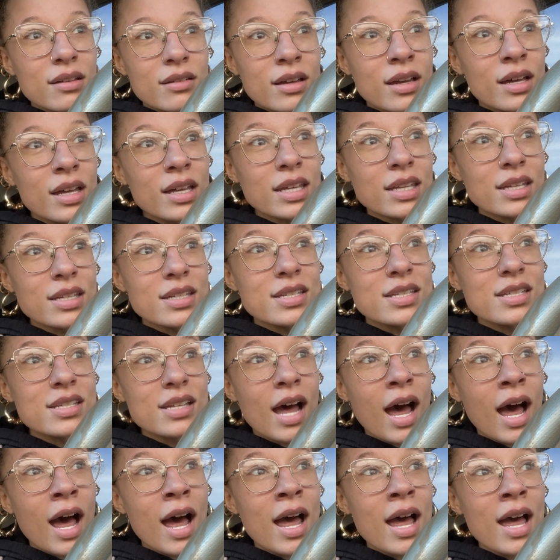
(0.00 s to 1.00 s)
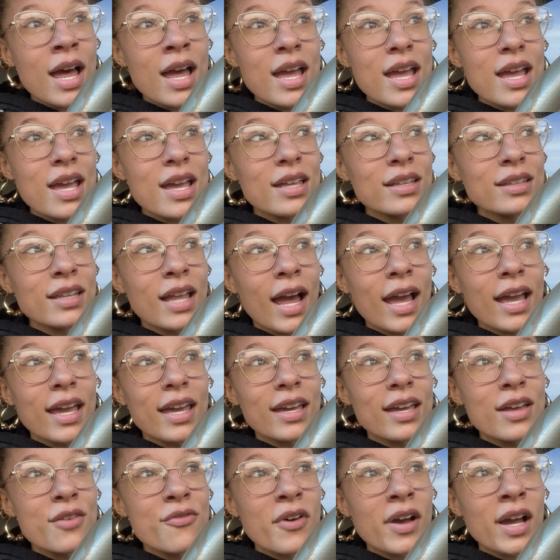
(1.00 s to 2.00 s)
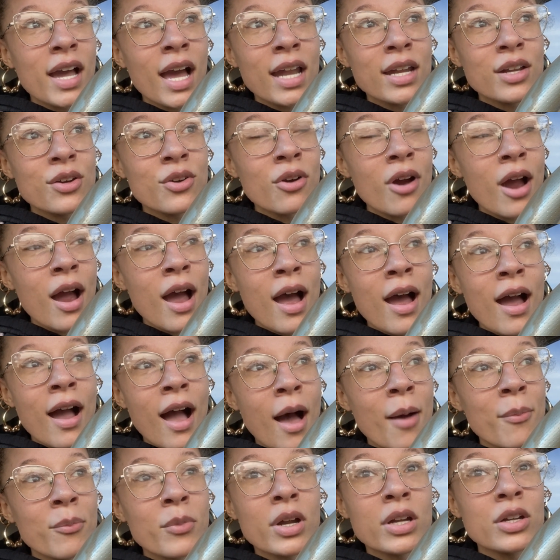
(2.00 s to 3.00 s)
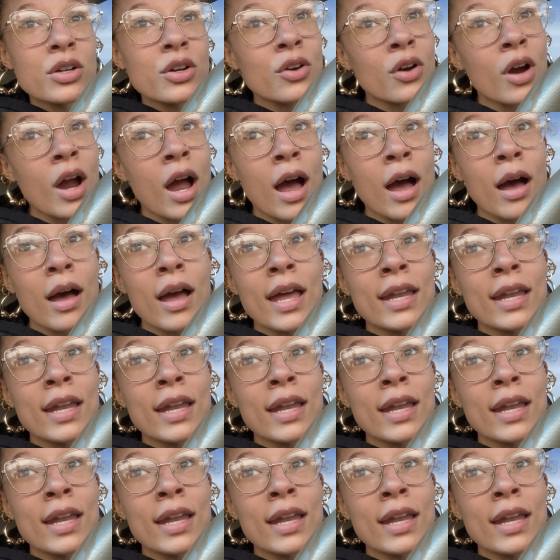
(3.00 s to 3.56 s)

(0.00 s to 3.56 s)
Because I, like, if I gotta cry, I'm gonna cry.